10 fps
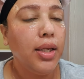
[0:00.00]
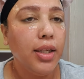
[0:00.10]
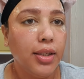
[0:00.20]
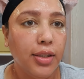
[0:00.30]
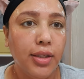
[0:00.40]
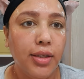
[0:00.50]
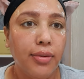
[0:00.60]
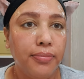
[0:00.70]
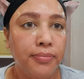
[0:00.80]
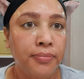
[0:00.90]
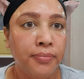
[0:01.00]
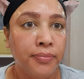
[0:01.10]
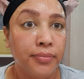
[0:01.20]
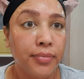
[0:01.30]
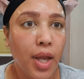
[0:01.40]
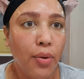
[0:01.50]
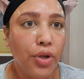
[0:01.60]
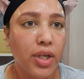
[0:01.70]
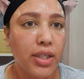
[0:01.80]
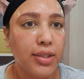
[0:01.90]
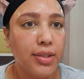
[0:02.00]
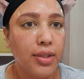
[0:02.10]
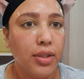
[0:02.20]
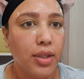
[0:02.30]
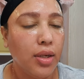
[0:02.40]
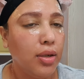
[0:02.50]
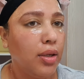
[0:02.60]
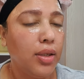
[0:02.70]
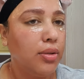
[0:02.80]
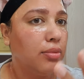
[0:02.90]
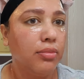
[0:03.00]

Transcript: And that way you guys can see the kind of like